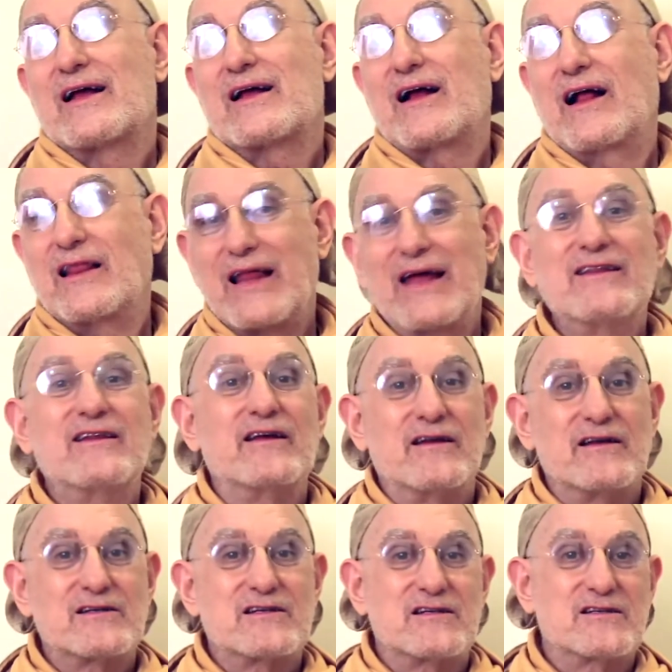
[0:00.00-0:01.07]

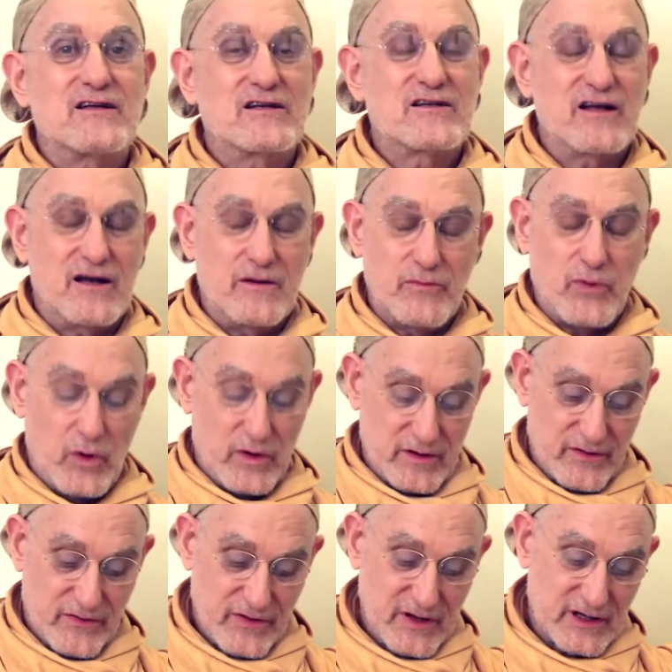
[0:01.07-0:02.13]
cleanliness is such an
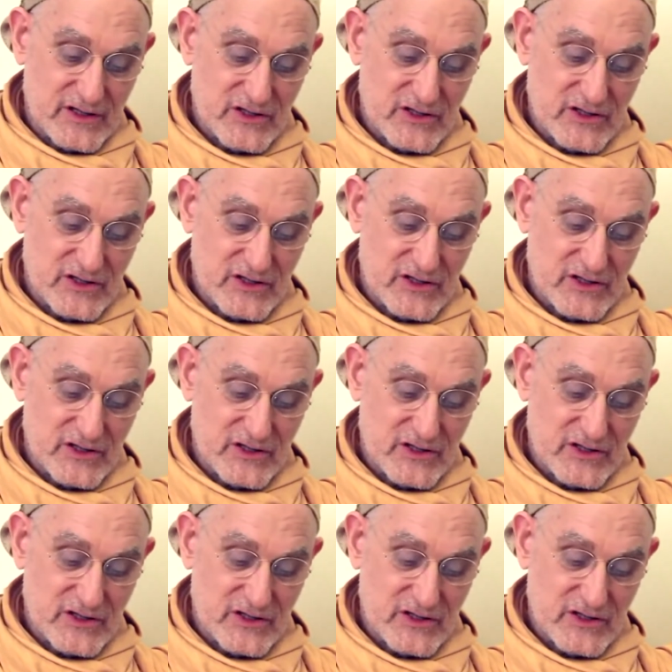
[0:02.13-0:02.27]
important thing.